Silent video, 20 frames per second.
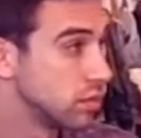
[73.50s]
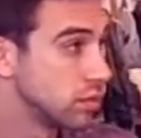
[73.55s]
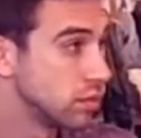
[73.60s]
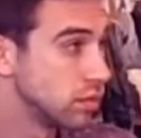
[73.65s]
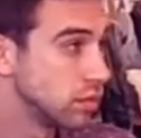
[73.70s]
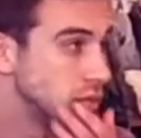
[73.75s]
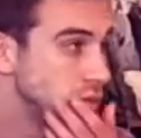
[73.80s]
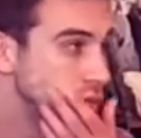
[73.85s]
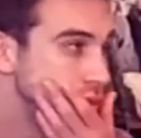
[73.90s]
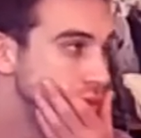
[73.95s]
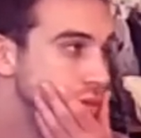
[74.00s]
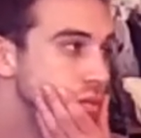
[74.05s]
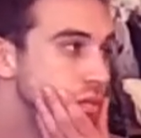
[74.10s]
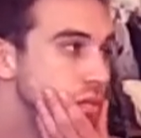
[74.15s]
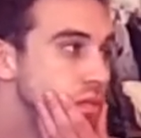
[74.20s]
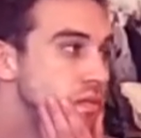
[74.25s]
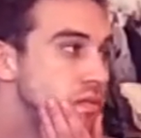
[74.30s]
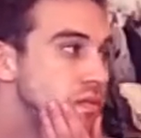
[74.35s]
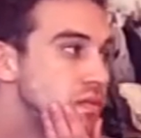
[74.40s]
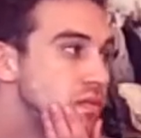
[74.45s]

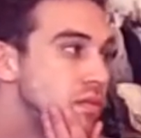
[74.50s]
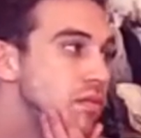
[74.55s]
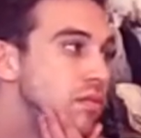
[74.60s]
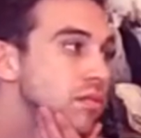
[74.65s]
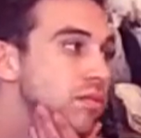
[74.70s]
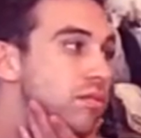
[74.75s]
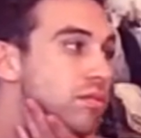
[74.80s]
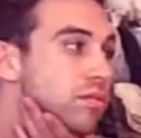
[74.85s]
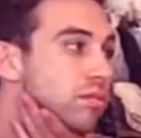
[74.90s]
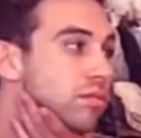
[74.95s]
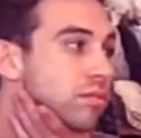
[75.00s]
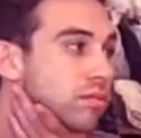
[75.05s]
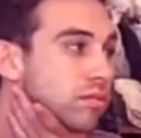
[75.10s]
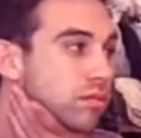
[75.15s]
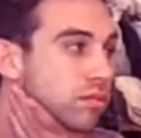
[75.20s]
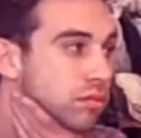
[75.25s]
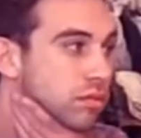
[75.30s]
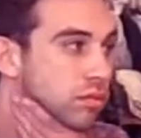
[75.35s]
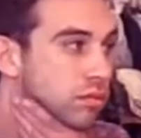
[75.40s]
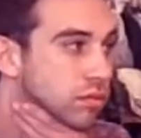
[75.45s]

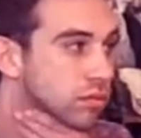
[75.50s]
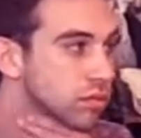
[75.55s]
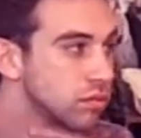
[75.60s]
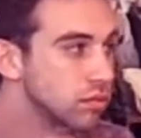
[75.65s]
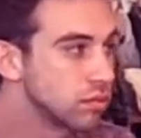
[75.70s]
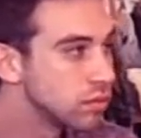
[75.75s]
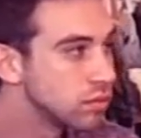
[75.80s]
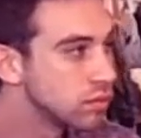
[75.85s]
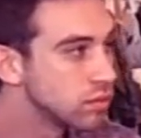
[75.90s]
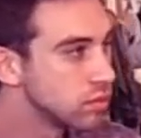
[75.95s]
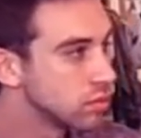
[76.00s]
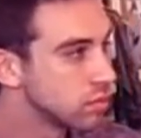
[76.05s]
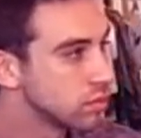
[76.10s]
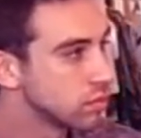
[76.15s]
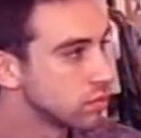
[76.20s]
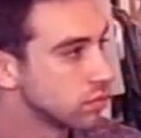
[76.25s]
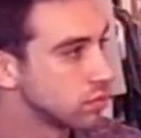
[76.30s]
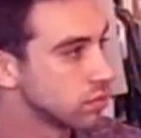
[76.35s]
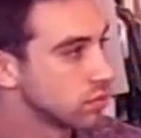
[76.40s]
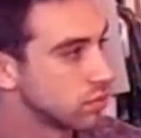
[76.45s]
No words are spoken by the person on screen.